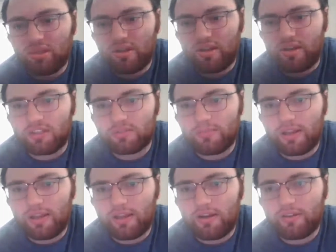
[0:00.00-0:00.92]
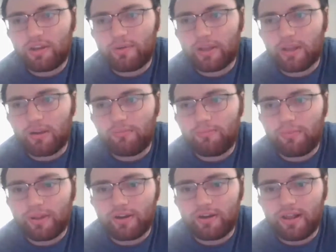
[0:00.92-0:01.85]
And is my there we go.
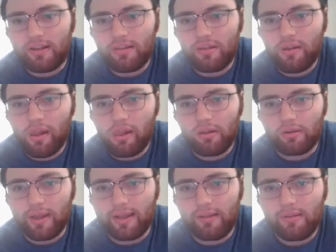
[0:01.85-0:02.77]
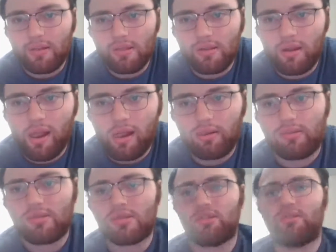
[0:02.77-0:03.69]
My internet. Okay.
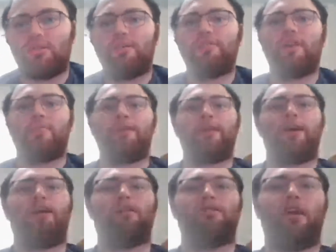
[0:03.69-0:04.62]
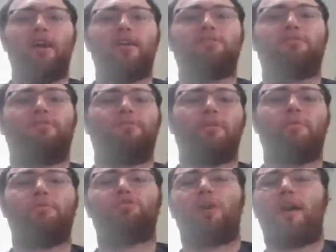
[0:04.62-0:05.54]
And then we got Elias in the ring
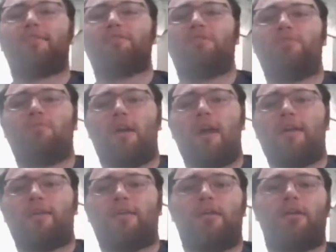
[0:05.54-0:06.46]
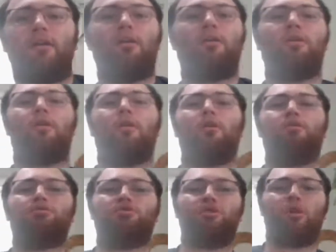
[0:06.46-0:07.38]
with Jackson Riker. Oh
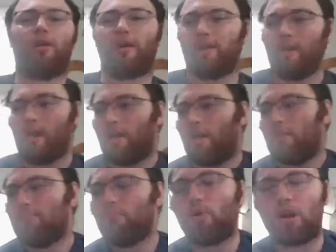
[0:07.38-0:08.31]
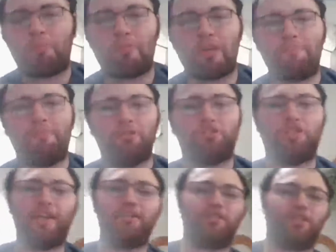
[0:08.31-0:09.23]
joy. More people
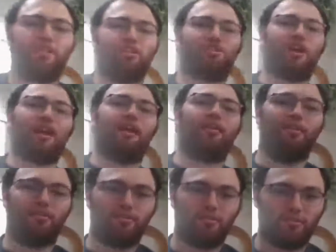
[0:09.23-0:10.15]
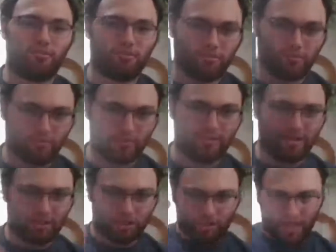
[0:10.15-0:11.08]
changing the channel with
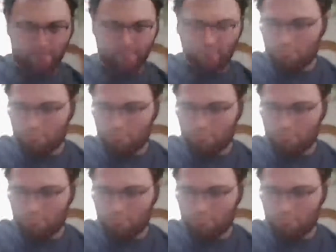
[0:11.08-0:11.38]
this shit.